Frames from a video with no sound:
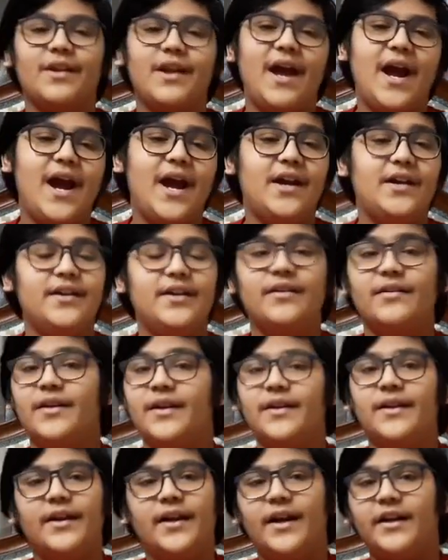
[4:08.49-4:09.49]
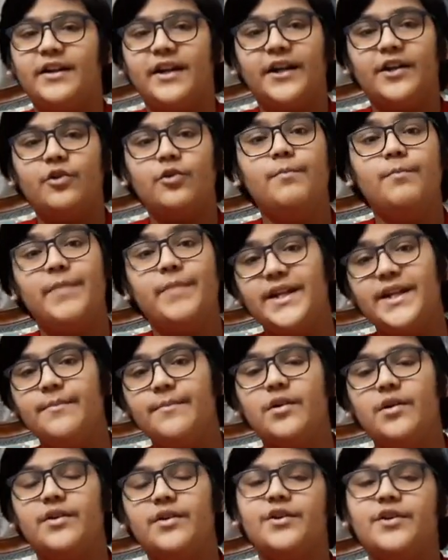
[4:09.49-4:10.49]
and it led to many
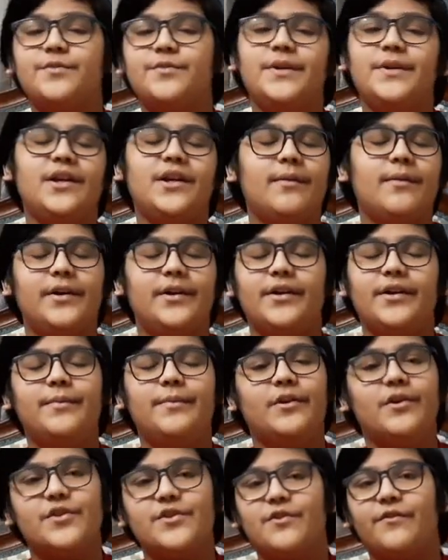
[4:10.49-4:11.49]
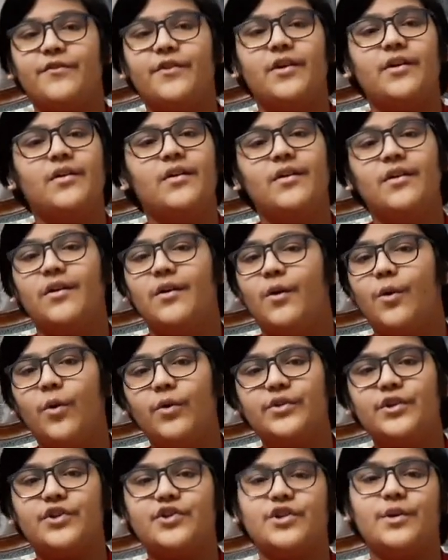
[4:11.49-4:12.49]
murders being committed because of the
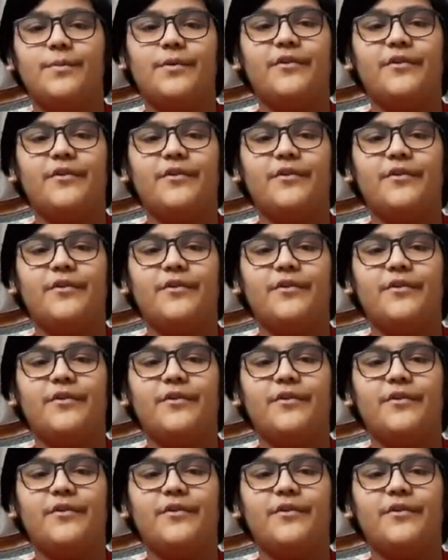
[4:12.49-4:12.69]
ownership